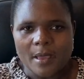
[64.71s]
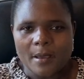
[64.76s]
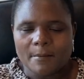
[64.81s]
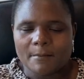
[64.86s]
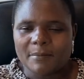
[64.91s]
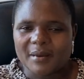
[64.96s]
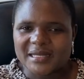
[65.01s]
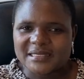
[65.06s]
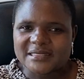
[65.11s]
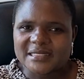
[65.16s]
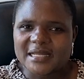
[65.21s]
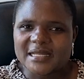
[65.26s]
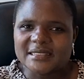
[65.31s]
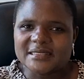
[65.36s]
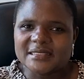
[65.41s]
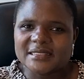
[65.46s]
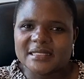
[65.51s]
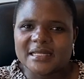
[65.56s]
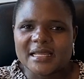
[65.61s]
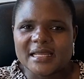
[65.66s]
But at
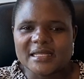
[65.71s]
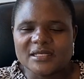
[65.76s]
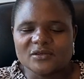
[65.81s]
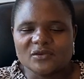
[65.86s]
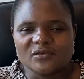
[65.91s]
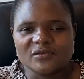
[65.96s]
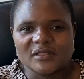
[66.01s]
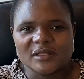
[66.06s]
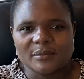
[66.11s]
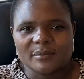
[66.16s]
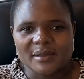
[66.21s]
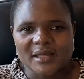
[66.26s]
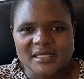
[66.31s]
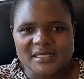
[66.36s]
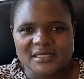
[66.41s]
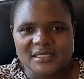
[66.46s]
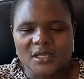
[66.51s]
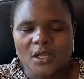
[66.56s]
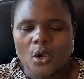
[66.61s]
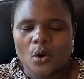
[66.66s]
the end of the month,
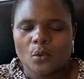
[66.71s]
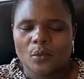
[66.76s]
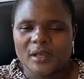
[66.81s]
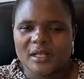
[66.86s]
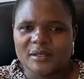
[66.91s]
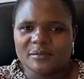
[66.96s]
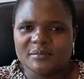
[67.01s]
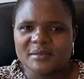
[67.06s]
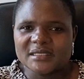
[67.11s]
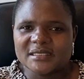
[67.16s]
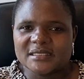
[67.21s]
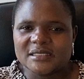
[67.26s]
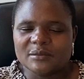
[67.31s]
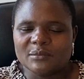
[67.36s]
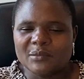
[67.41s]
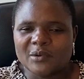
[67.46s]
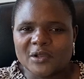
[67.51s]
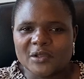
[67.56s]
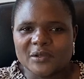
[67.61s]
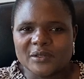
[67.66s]
when Mr.
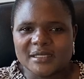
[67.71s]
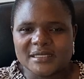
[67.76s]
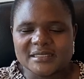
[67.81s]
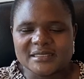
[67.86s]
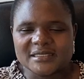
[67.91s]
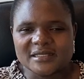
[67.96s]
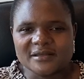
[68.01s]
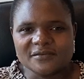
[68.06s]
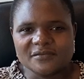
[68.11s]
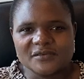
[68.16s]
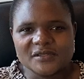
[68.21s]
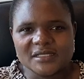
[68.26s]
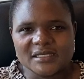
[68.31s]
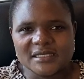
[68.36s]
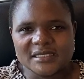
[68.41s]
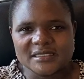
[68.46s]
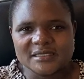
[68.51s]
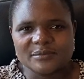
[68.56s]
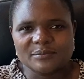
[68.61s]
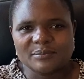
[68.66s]
Moyo received
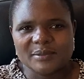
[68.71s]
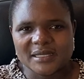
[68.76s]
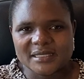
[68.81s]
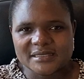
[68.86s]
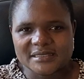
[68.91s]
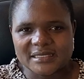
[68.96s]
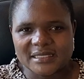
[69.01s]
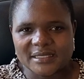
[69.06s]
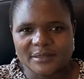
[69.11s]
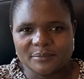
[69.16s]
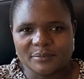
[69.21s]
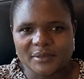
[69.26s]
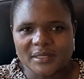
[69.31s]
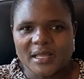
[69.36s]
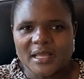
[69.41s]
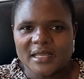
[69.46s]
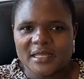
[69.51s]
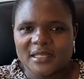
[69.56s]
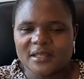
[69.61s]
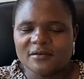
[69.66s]
his pay slip,
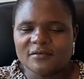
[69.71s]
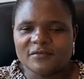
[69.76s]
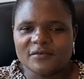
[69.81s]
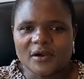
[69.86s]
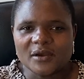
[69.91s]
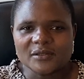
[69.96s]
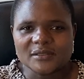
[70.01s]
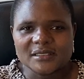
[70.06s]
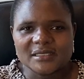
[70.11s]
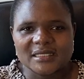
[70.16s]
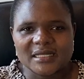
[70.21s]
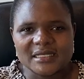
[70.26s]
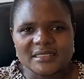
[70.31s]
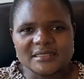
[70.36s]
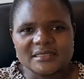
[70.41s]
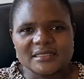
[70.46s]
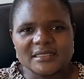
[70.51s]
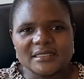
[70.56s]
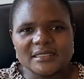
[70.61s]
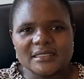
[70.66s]
he found that
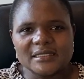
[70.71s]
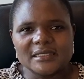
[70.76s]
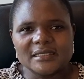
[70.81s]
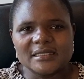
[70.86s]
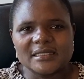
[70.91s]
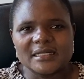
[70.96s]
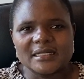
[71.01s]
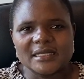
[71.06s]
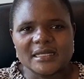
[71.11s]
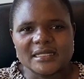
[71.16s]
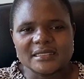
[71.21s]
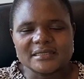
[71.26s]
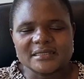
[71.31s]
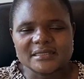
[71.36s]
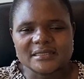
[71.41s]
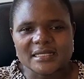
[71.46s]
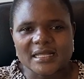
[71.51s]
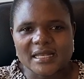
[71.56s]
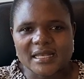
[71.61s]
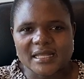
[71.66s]
the net
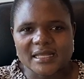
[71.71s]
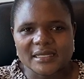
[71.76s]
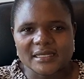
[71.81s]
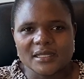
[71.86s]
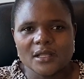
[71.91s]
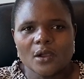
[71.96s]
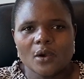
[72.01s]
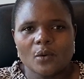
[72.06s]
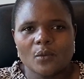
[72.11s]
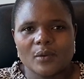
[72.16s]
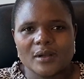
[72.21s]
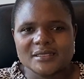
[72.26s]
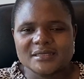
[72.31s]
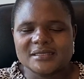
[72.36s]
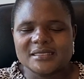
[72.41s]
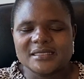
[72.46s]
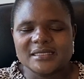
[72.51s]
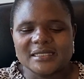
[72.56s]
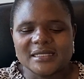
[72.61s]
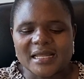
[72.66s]
salary was
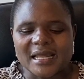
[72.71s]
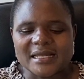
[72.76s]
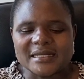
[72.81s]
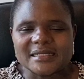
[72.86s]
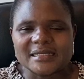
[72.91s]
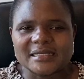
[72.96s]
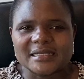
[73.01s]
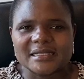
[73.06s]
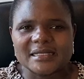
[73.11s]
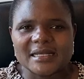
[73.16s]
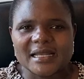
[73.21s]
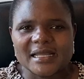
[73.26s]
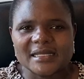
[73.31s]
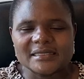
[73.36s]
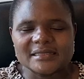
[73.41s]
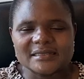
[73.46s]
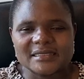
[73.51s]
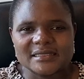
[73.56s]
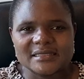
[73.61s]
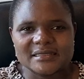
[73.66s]

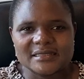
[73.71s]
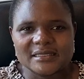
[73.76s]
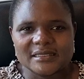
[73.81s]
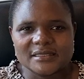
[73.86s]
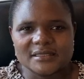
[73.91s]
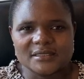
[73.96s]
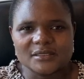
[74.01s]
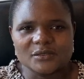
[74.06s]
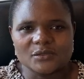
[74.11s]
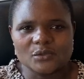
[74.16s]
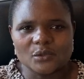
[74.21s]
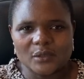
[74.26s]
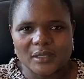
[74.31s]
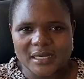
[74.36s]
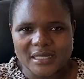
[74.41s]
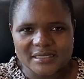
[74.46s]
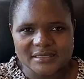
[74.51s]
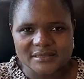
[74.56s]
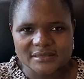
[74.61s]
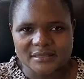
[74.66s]

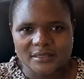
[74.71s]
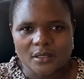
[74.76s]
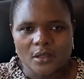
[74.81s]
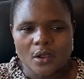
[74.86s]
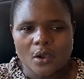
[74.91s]
$396.